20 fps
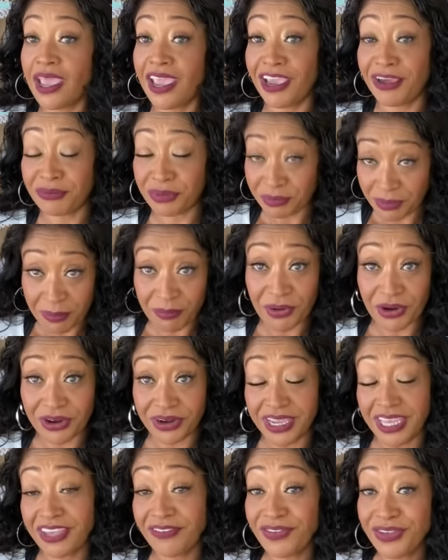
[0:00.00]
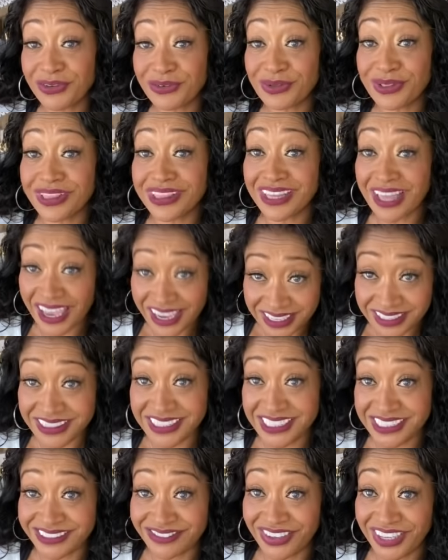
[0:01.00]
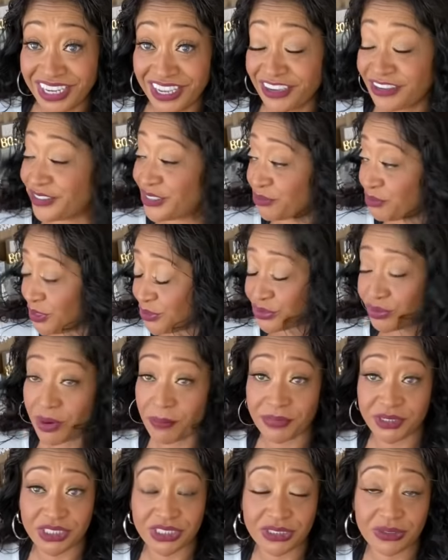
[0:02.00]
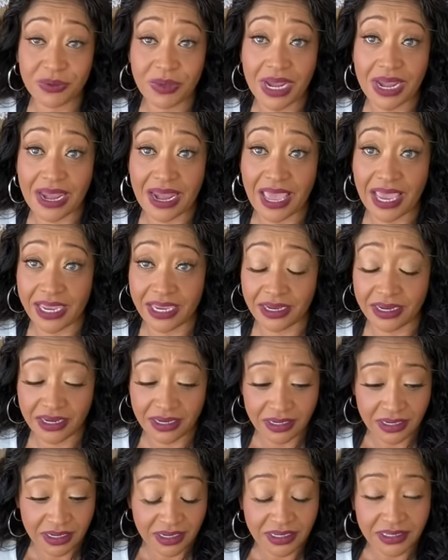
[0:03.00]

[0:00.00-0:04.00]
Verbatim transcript: And remember, if you like these videos, please remember to like,